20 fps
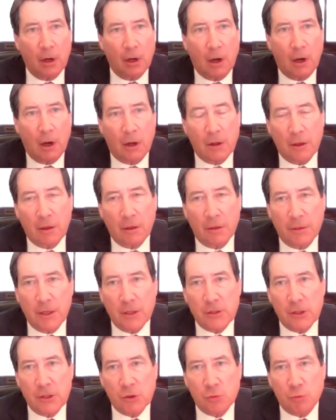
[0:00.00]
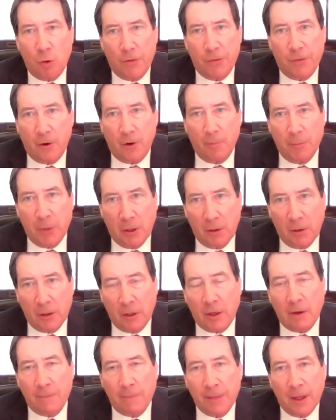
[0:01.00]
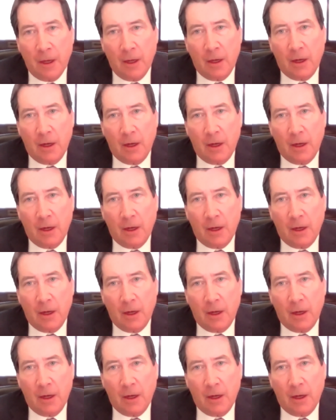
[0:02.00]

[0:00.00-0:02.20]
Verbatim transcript: Uh, this is what they're building,